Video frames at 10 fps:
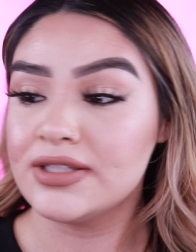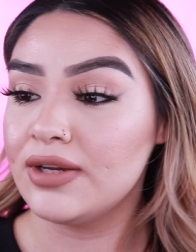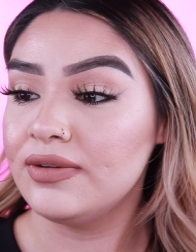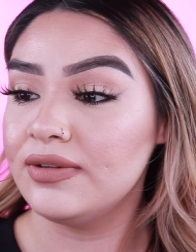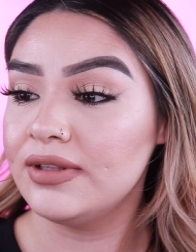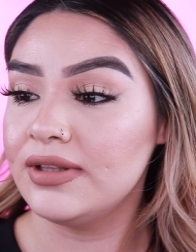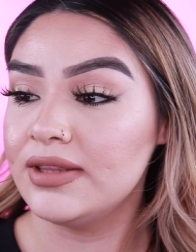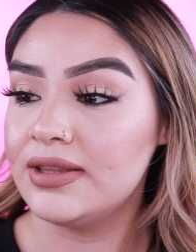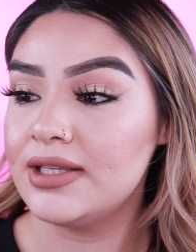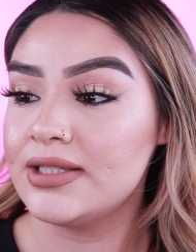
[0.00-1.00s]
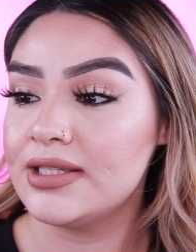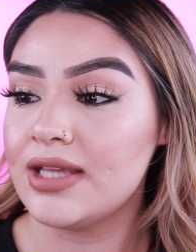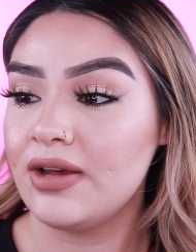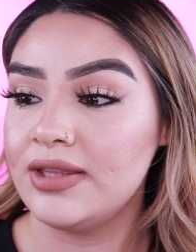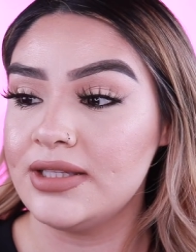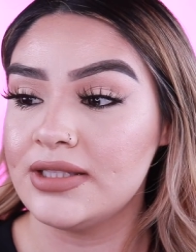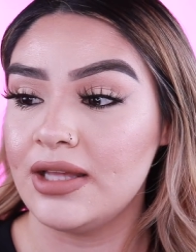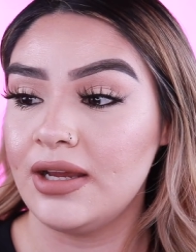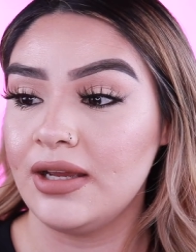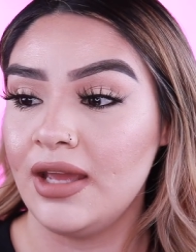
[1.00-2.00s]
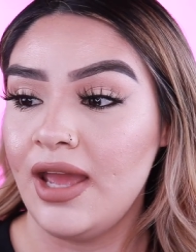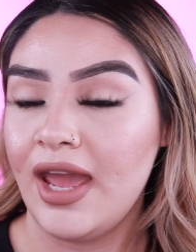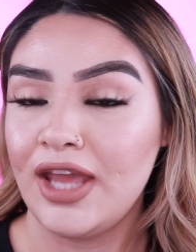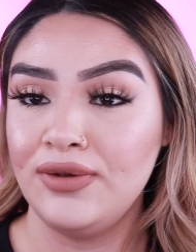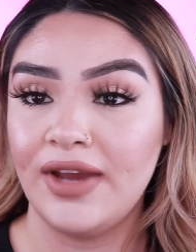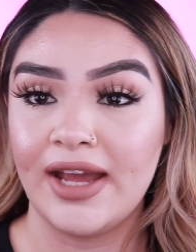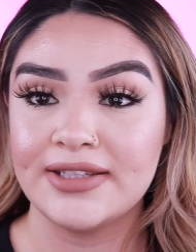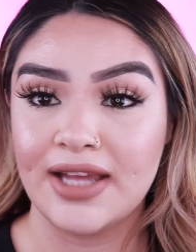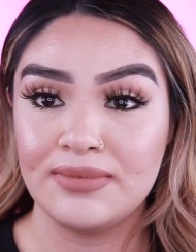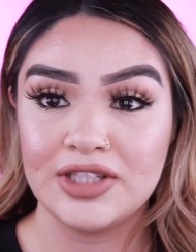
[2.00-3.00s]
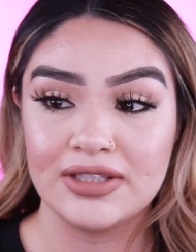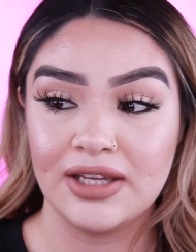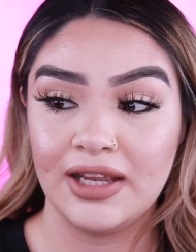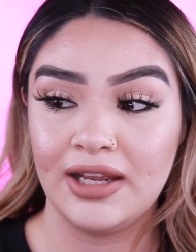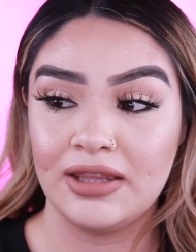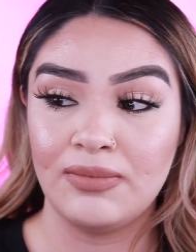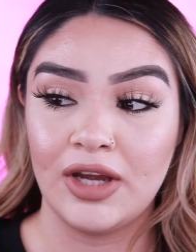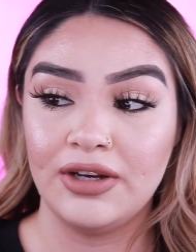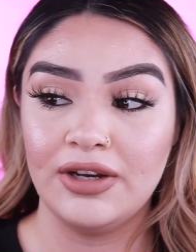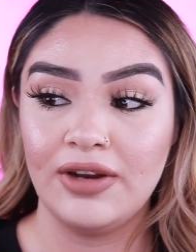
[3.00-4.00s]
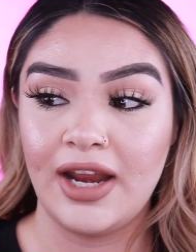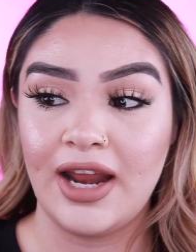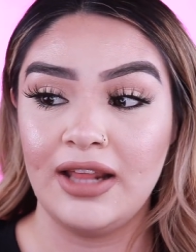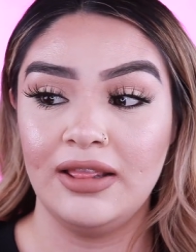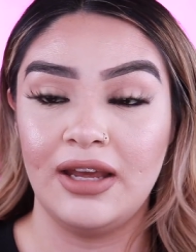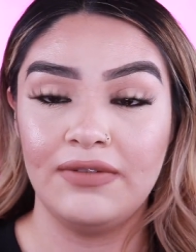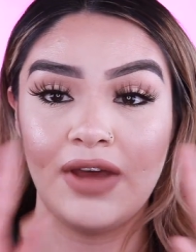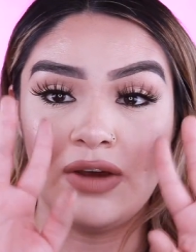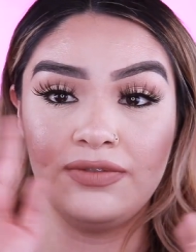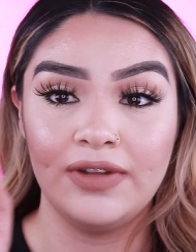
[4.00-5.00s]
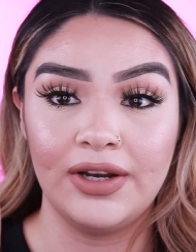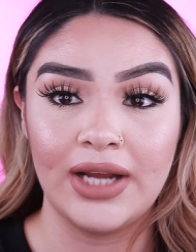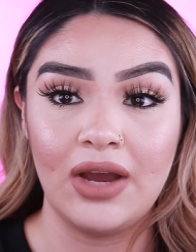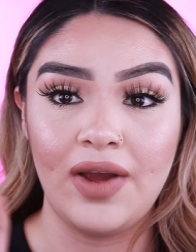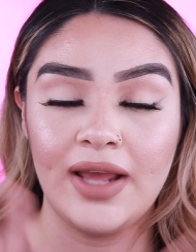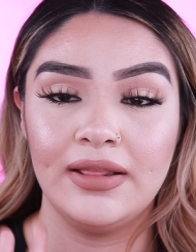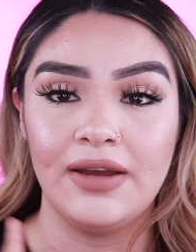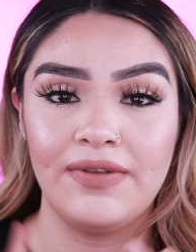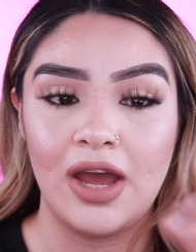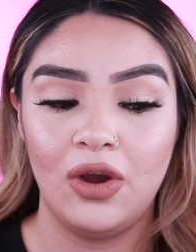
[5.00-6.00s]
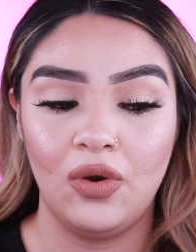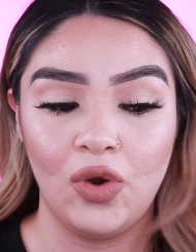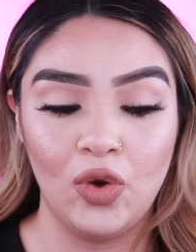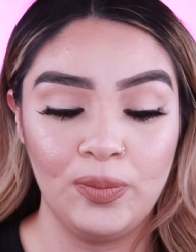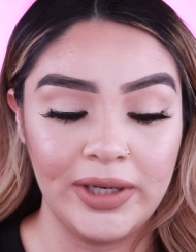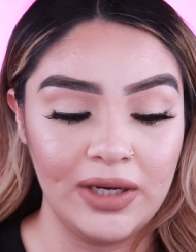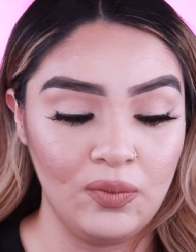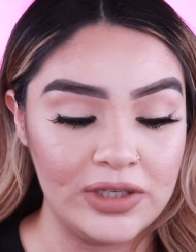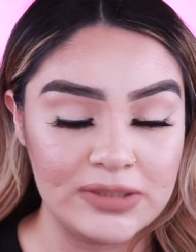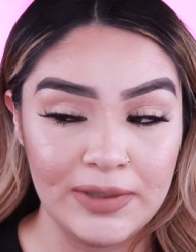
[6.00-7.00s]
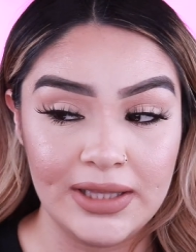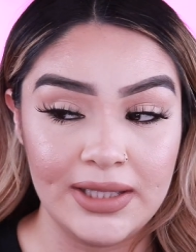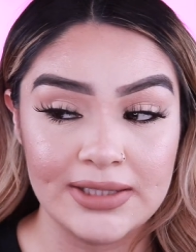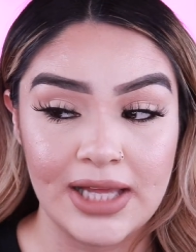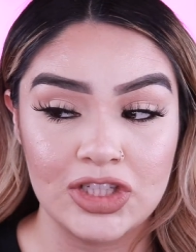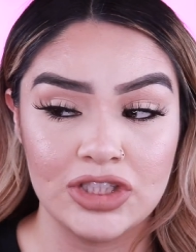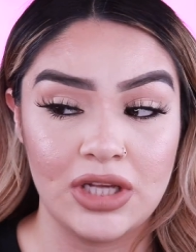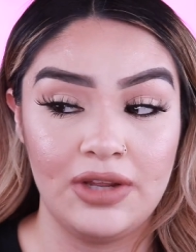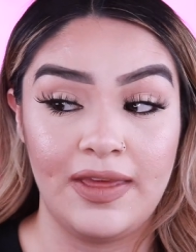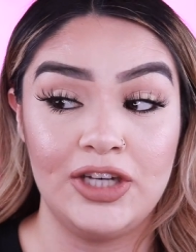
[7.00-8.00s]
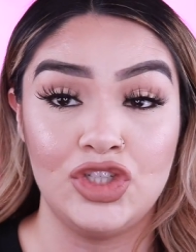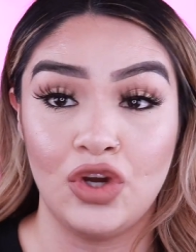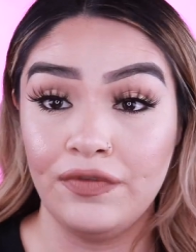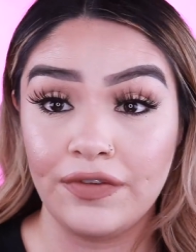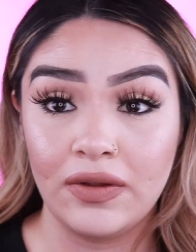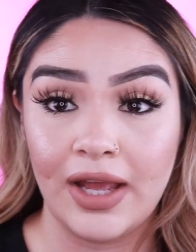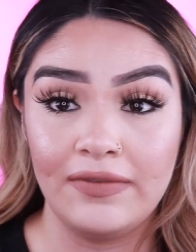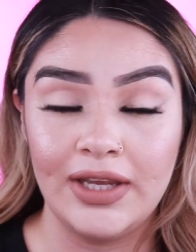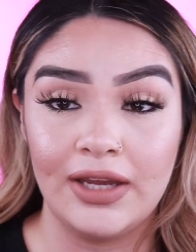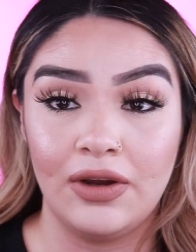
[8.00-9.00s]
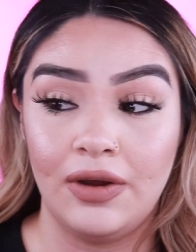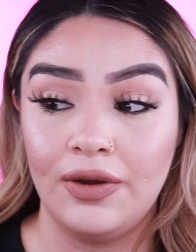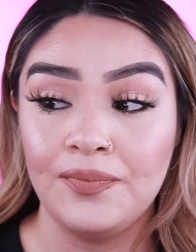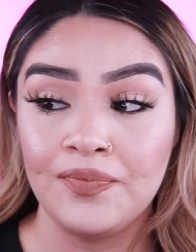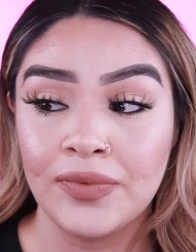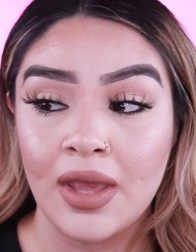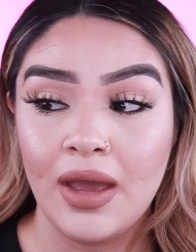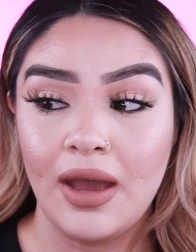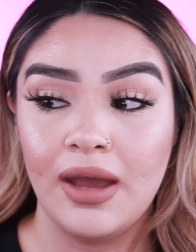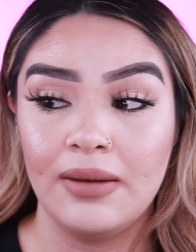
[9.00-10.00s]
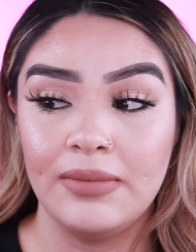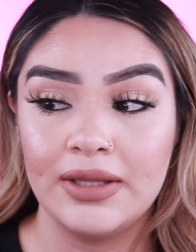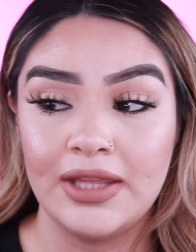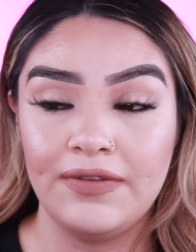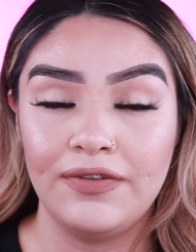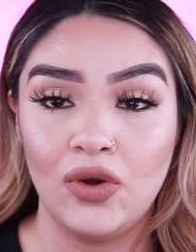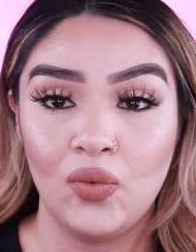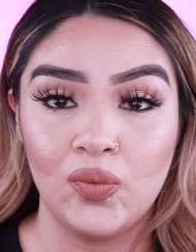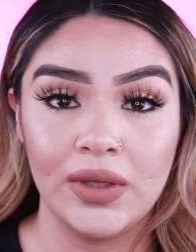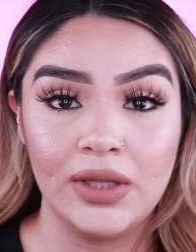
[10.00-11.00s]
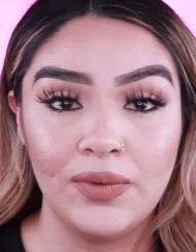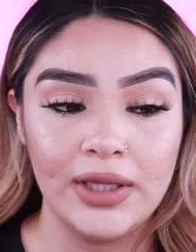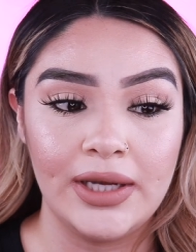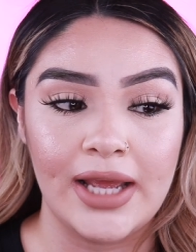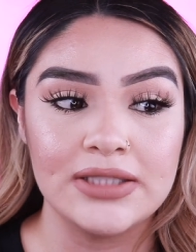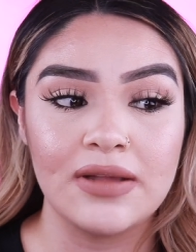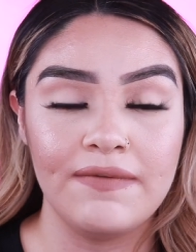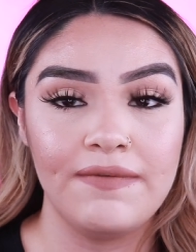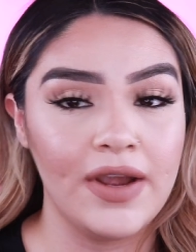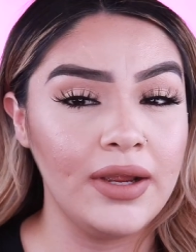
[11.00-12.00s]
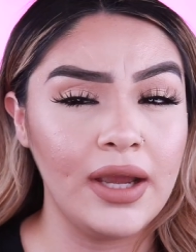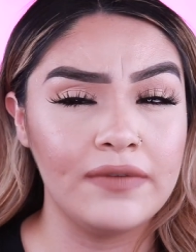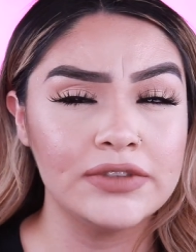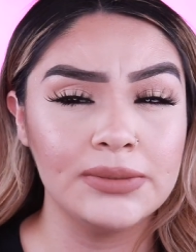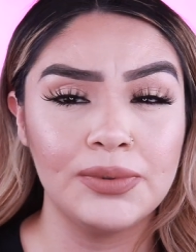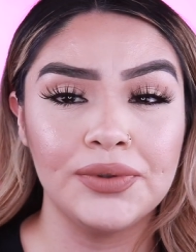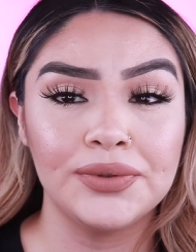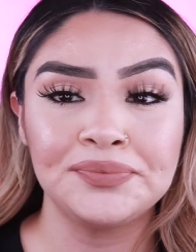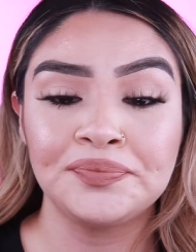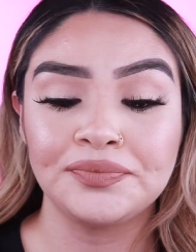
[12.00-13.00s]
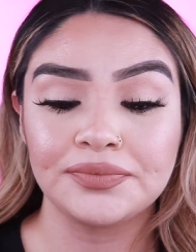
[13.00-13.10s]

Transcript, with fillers: So this is how these look. You guys, I'm just looking in the monitor and I love how flared out. I love how open and wispy these lashes are. They don't feel heavy at all. Um, they feel really, really nice, very comfortable.